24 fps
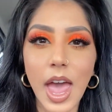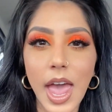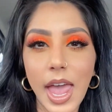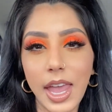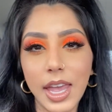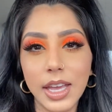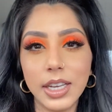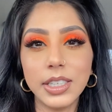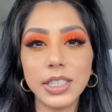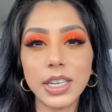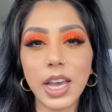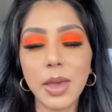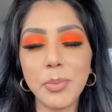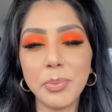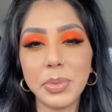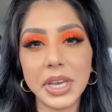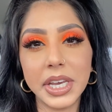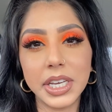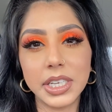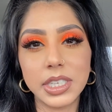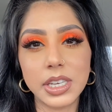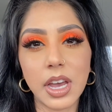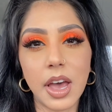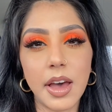and i
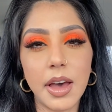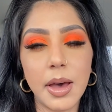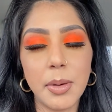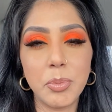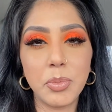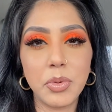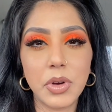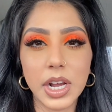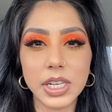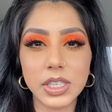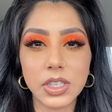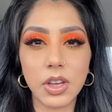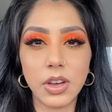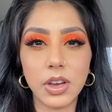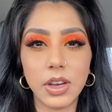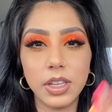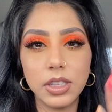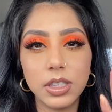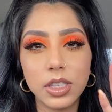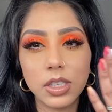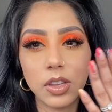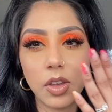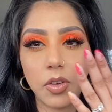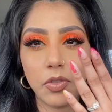picked up
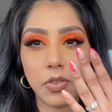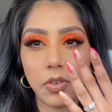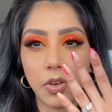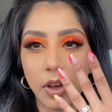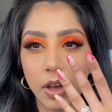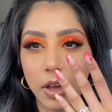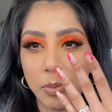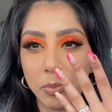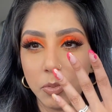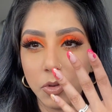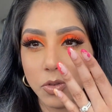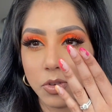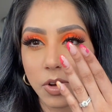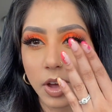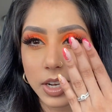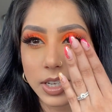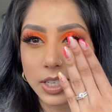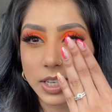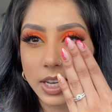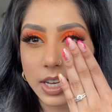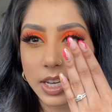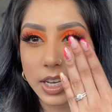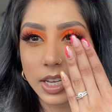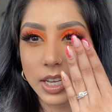press-ons from
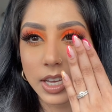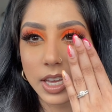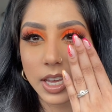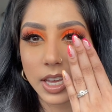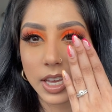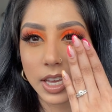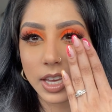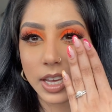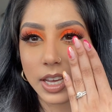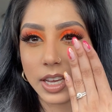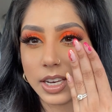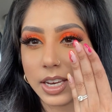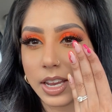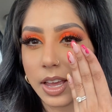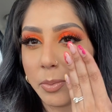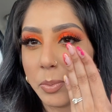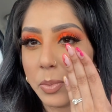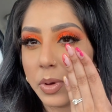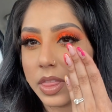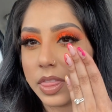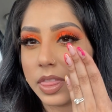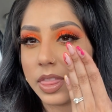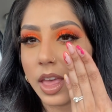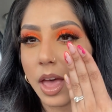rhonda and
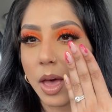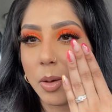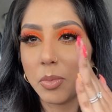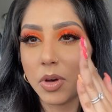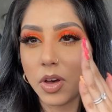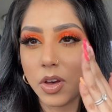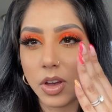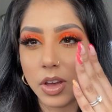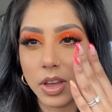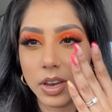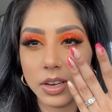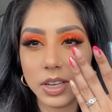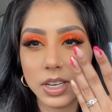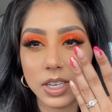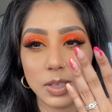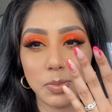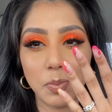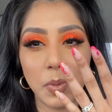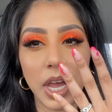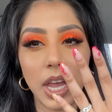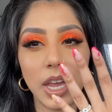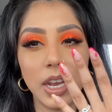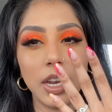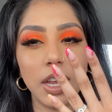put them on because
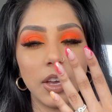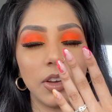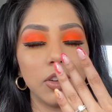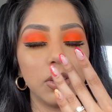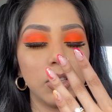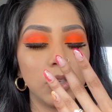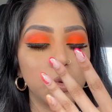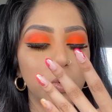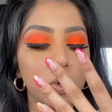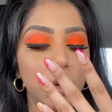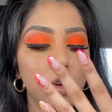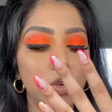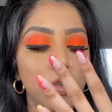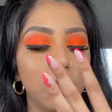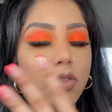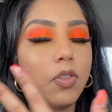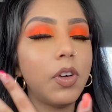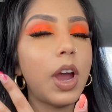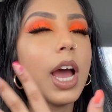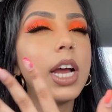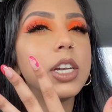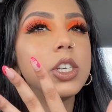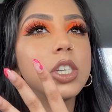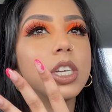my nails were
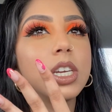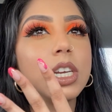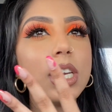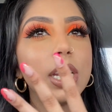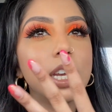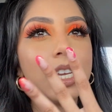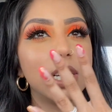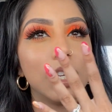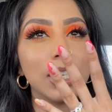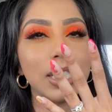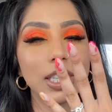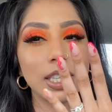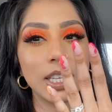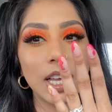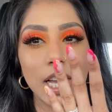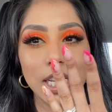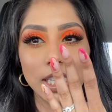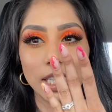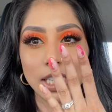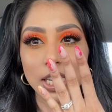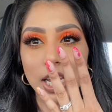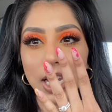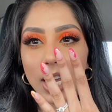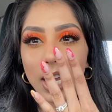ratchet and
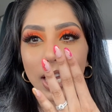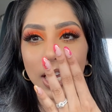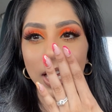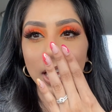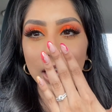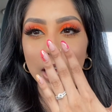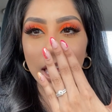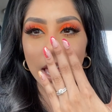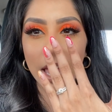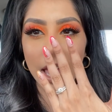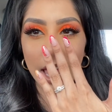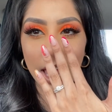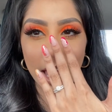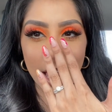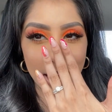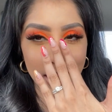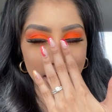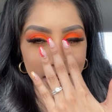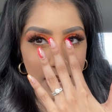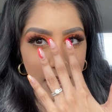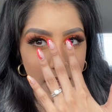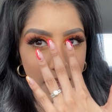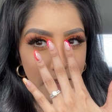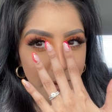disgusting
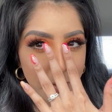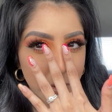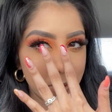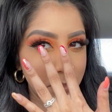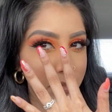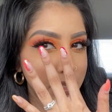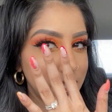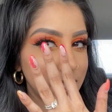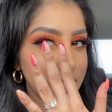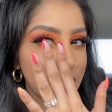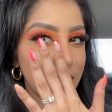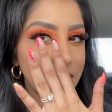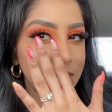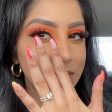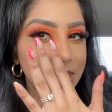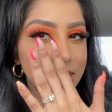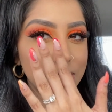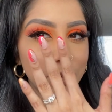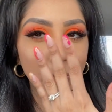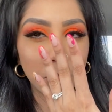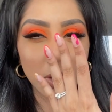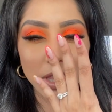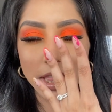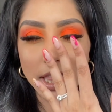and i am obsessed
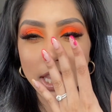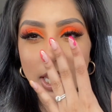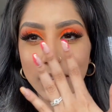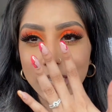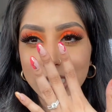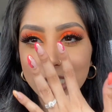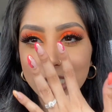with these